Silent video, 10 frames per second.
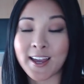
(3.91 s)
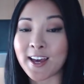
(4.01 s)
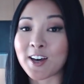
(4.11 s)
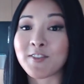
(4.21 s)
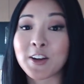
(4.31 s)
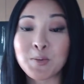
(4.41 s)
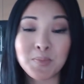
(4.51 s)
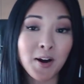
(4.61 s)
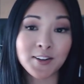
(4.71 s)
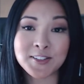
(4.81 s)
I have an
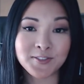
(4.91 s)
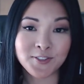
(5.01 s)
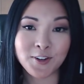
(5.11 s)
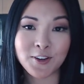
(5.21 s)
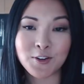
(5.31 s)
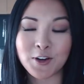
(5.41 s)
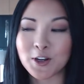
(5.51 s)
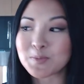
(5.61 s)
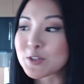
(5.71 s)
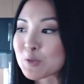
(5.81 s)
unboxing for you
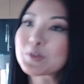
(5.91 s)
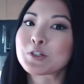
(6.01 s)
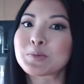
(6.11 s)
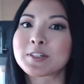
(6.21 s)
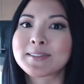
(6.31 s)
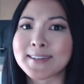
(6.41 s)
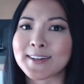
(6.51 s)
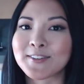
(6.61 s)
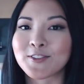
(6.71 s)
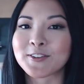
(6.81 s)
and I'm super duper
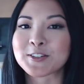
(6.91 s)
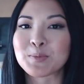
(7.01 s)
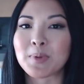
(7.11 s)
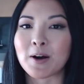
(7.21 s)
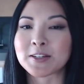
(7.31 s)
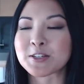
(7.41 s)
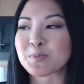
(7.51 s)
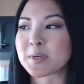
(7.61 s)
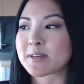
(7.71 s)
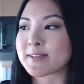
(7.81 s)
excited for this
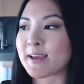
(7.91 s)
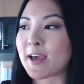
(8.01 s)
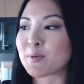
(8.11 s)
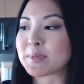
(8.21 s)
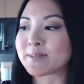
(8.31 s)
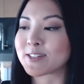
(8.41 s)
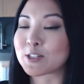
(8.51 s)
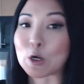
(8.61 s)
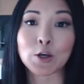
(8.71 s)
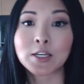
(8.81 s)
unboxing because I have been
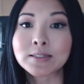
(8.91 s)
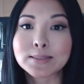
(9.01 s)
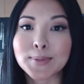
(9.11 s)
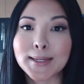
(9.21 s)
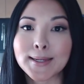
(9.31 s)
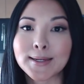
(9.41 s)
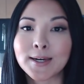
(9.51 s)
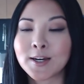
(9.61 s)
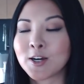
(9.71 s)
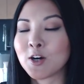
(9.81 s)
stalking this
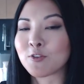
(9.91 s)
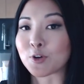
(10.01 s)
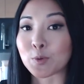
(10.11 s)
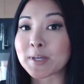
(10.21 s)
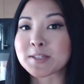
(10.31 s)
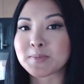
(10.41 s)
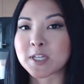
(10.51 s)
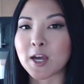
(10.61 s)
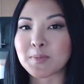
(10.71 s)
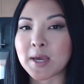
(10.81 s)
bag for quite some
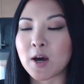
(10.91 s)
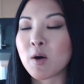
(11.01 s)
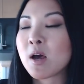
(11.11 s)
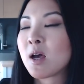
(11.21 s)
time now.